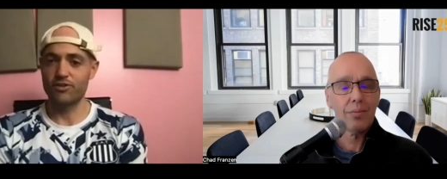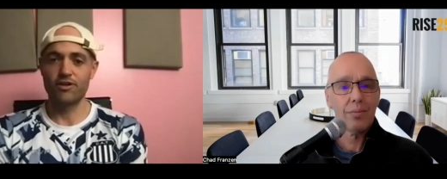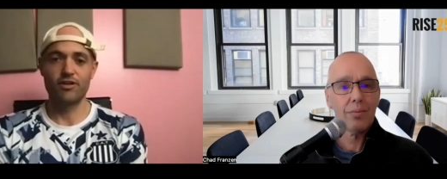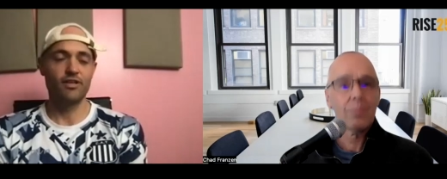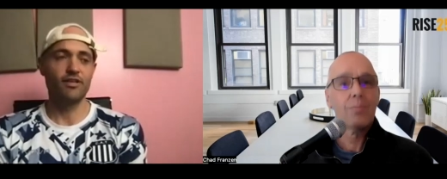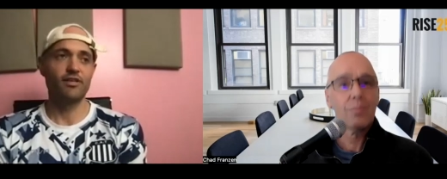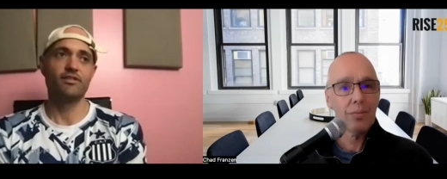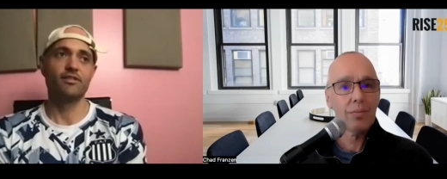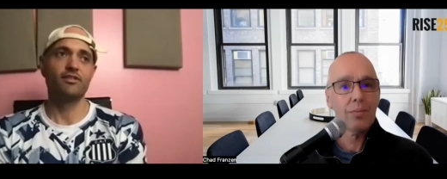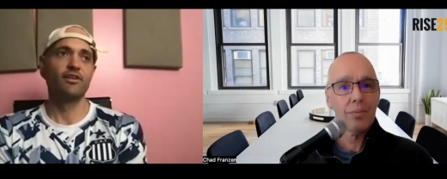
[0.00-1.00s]
Speaker 1: on
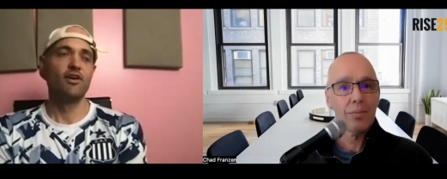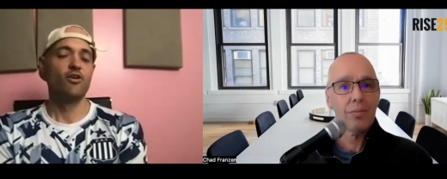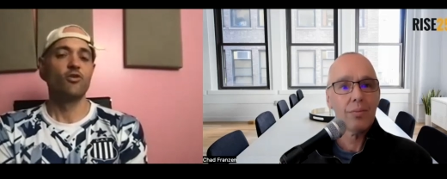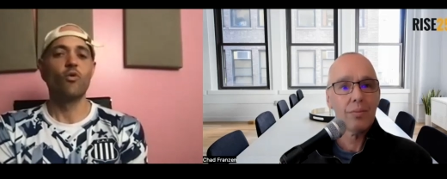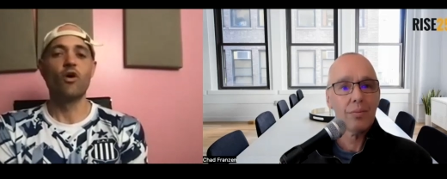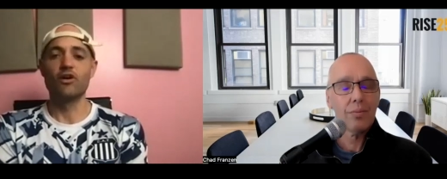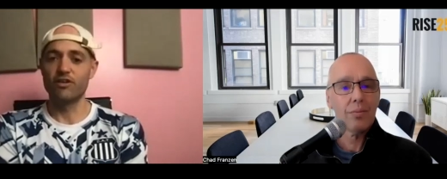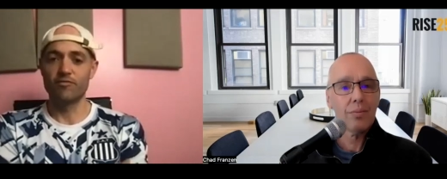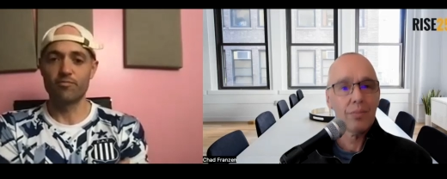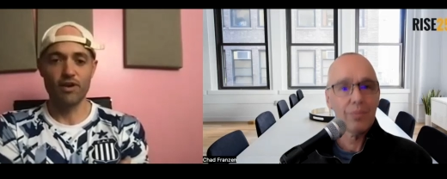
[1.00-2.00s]
is quality
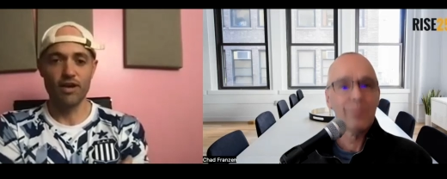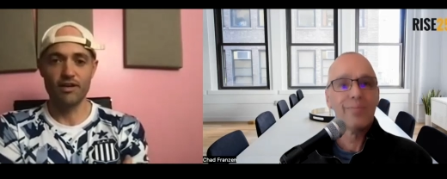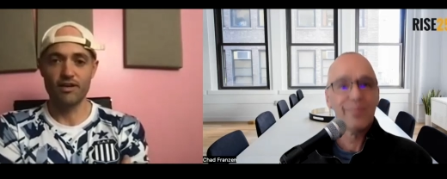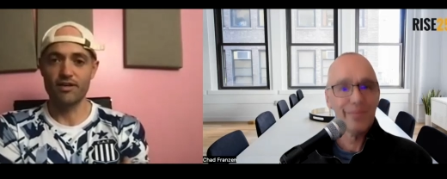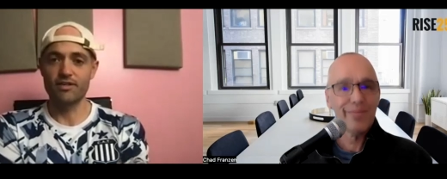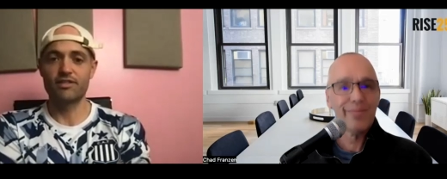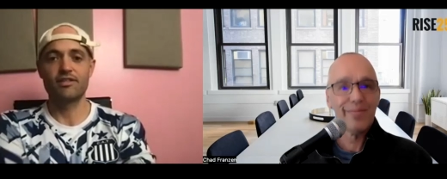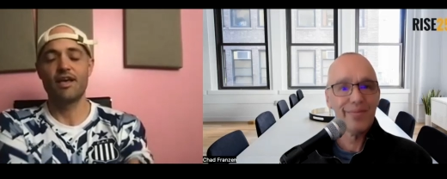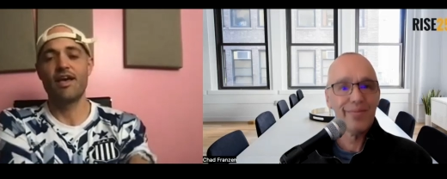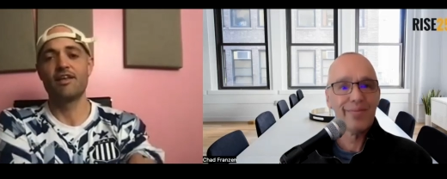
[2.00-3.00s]
of product
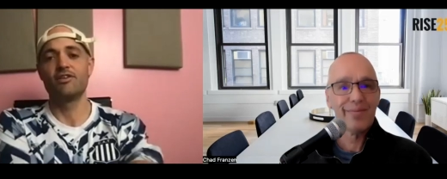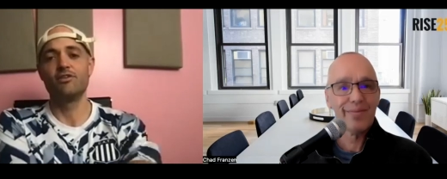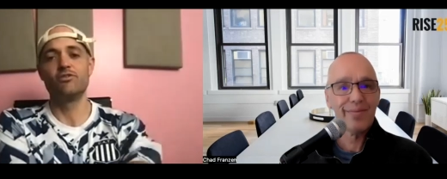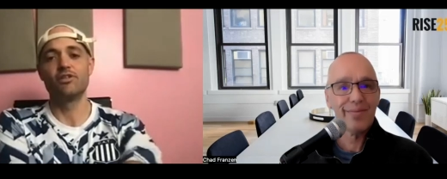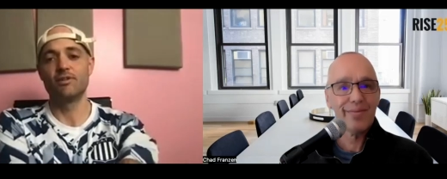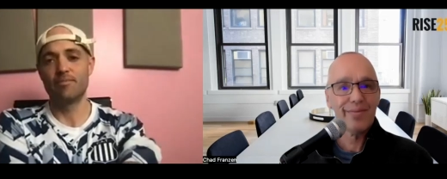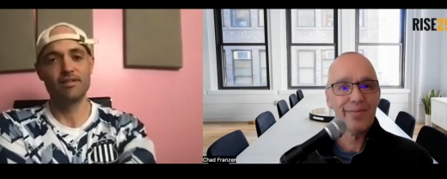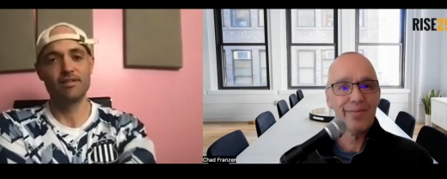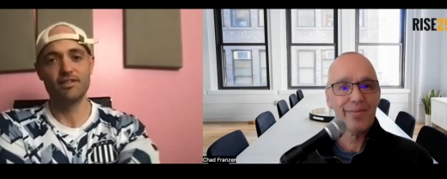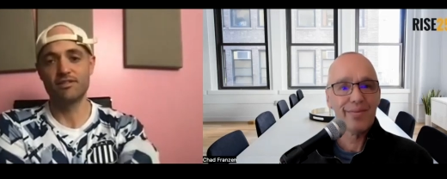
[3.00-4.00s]
and using the
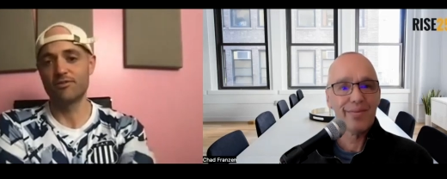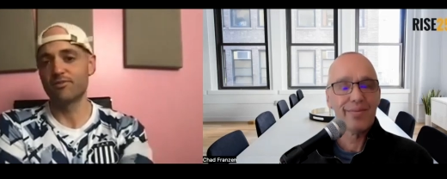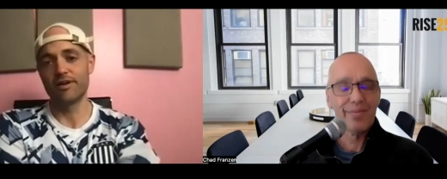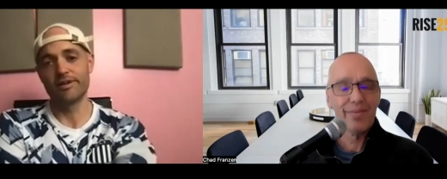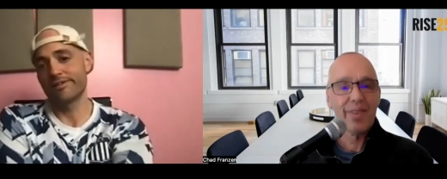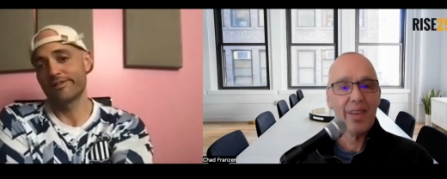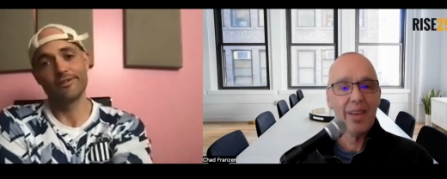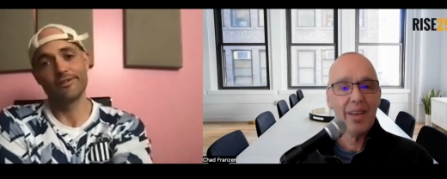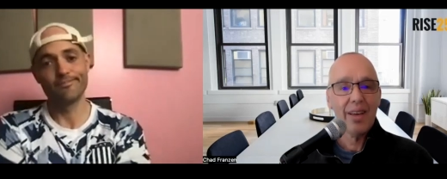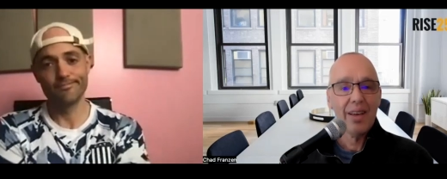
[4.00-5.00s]
best seasonal products.
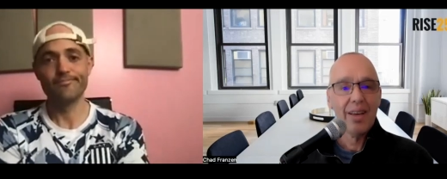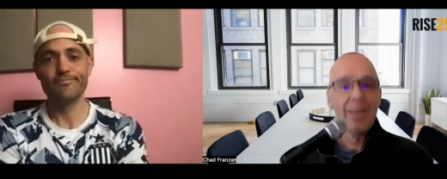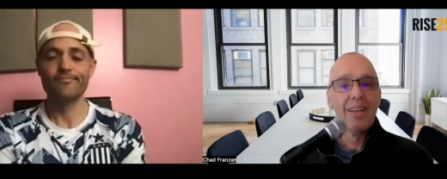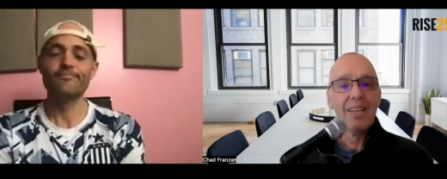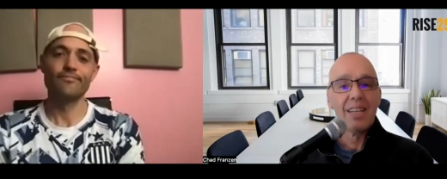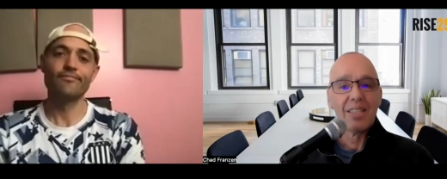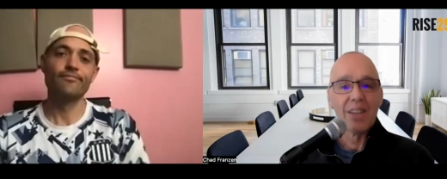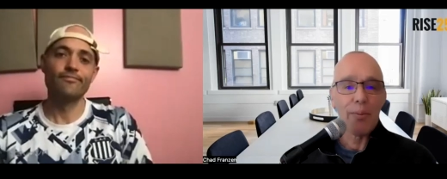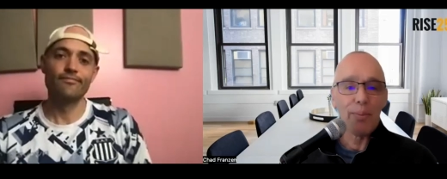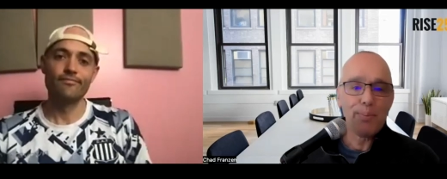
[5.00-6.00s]
So
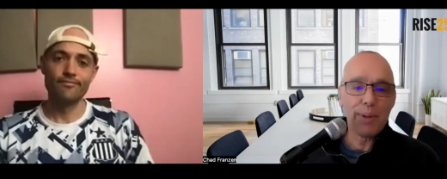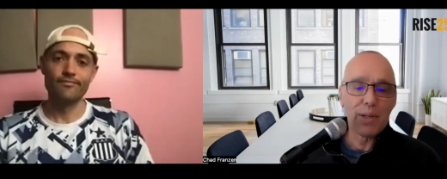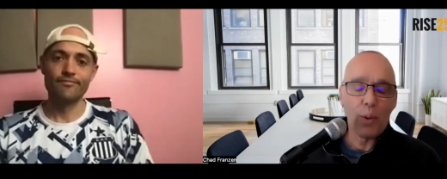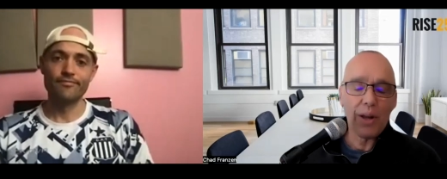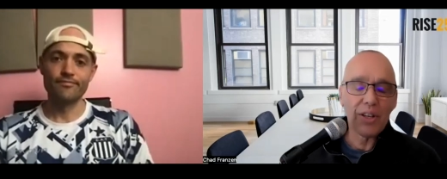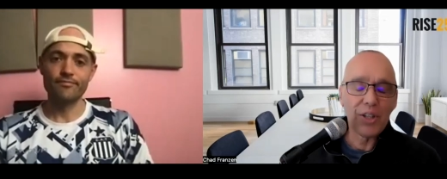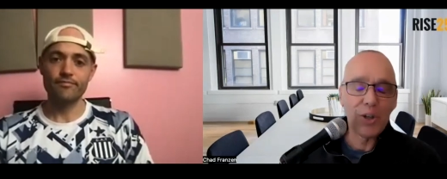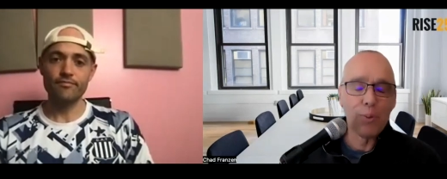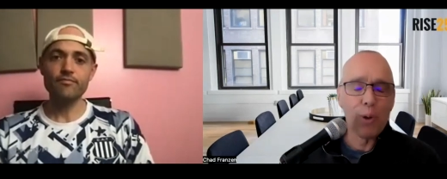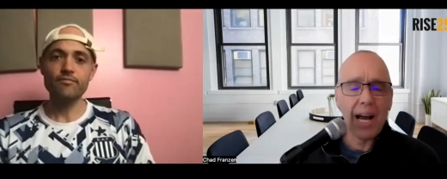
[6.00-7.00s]
Speaker 2: so now between the
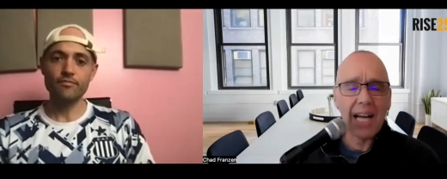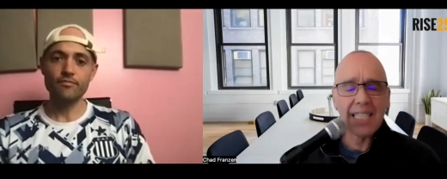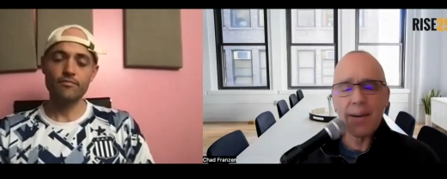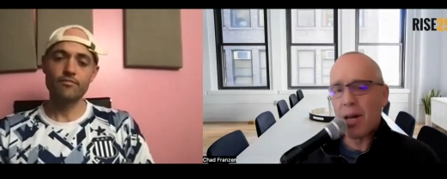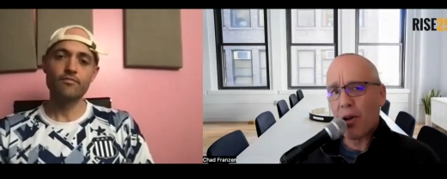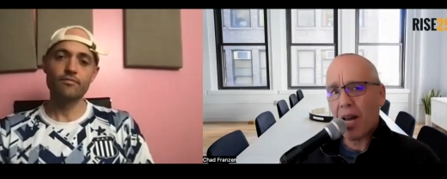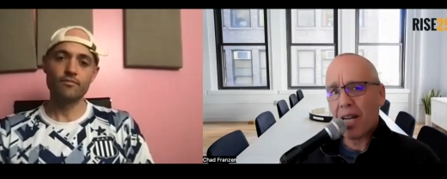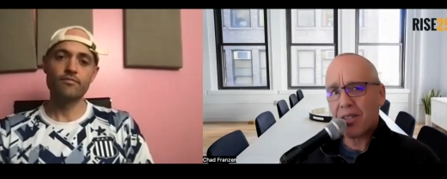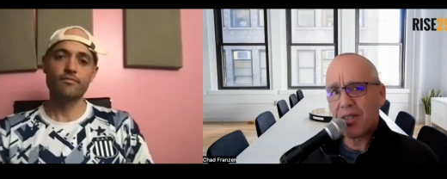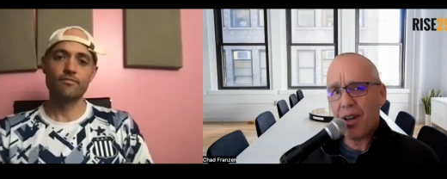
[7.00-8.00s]
two brands, how many
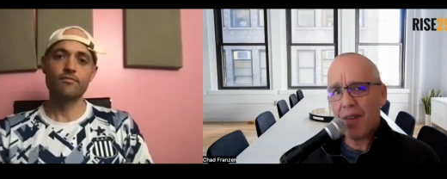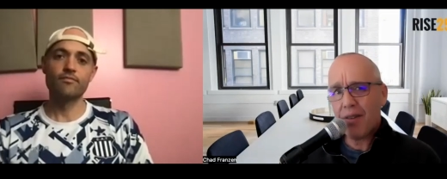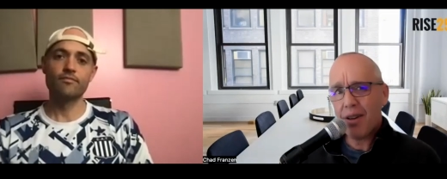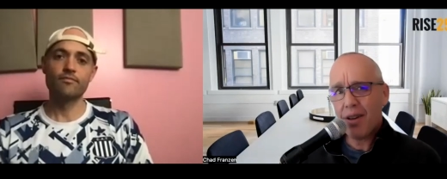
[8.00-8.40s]
locations do you have?